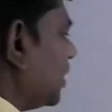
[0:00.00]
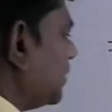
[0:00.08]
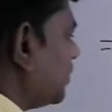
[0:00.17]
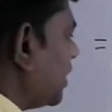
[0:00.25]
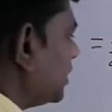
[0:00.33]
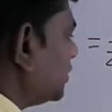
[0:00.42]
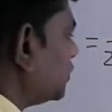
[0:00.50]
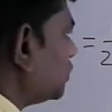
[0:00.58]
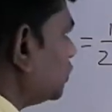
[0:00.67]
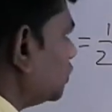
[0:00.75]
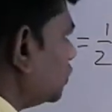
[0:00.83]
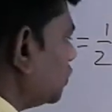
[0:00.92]
1 by
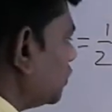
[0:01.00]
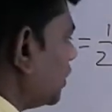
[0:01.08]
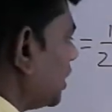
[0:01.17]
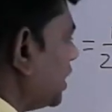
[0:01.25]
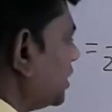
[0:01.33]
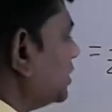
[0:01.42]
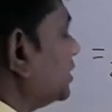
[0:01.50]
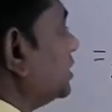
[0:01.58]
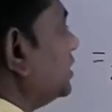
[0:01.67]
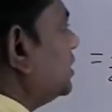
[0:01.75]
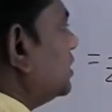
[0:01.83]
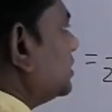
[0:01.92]
2, and
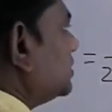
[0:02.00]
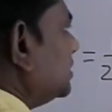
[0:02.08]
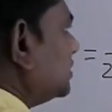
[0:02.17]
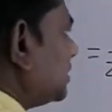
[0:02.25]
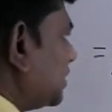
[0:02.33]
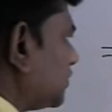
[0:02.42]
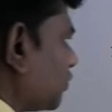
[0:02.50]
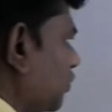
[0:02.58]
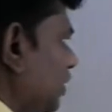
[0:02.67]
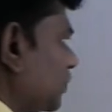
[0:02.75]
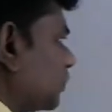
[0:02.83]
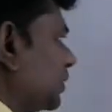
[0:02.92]
here this s
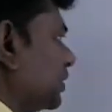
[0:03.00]
square